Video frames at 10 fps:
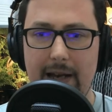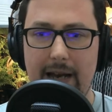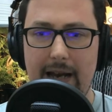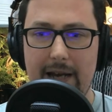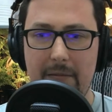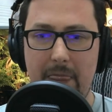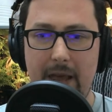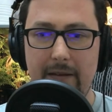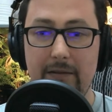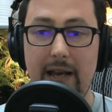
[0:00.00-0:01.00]

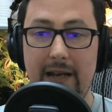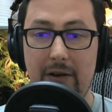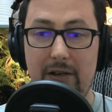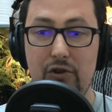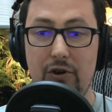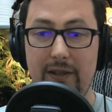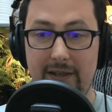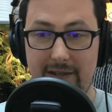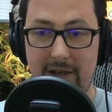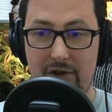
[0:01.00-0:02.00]
Anyway, join the
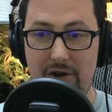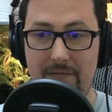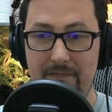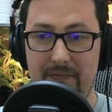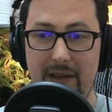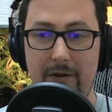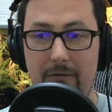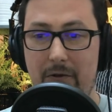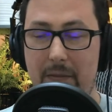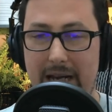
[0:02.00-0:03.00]
discussion
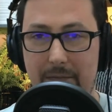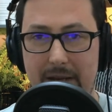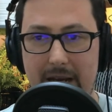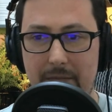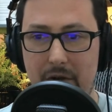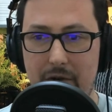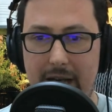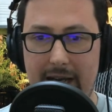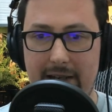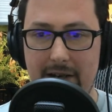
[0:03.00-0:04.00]
from 8 p.m.
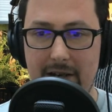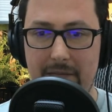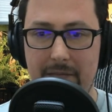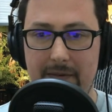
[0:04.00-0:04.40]
UK time.